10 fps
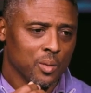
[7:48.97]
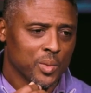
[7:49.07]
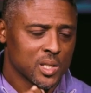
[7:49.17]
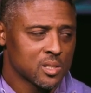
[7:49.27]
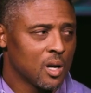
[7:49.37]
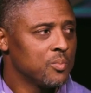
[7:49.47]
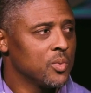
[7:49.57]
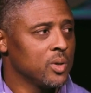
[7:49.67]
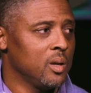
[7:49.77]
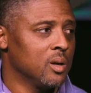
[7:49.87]
my
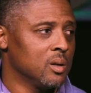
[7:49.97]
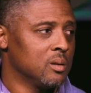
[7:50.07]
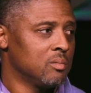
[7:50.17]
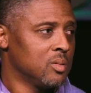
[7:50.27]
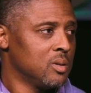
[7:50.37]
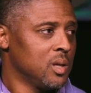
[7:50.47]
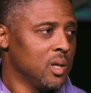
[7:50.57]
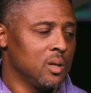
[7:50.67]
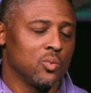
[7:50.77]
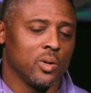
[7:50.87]
sophomore year.
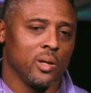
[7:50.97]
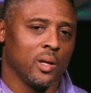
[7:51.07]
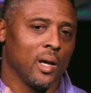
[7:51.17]
We